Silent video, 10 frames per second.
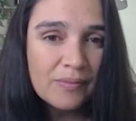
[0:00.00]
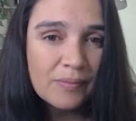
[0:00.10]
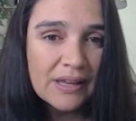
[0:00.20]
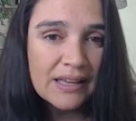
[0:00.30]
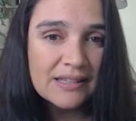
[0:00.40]

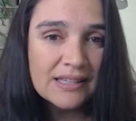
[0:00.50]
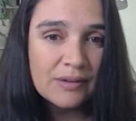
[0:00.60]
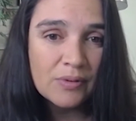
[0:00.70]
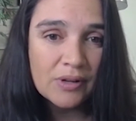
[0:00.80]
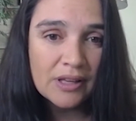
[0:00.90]
because he
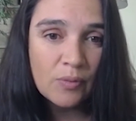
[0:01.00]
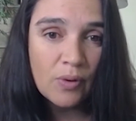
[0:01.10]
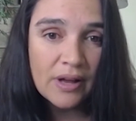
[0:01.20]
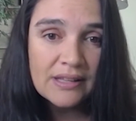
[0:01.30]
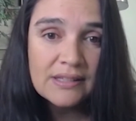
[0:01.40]
really
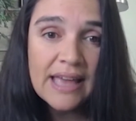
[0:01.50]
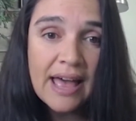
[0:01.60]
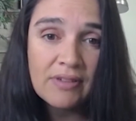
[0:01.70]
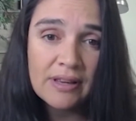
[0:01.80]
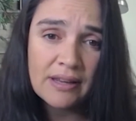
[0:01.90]
was
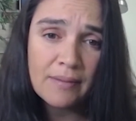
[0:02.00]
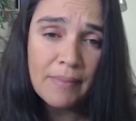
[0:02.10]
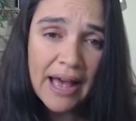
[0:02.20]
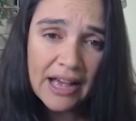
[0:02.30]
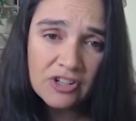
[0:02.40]
having
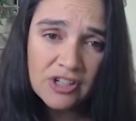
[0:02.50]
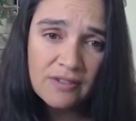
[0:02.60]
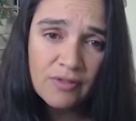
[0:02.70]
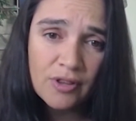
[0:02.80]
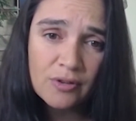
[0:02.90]
compassion
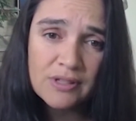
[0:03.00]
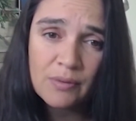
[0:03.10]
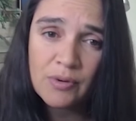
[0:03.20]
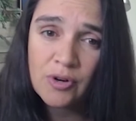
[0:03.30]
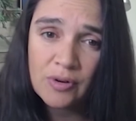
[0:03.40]
for those that
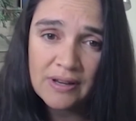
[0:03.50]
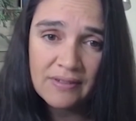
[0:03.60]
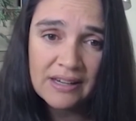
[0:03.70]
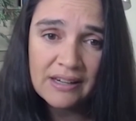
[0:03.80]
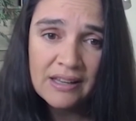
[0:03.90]
were
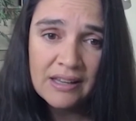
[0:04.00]
grieving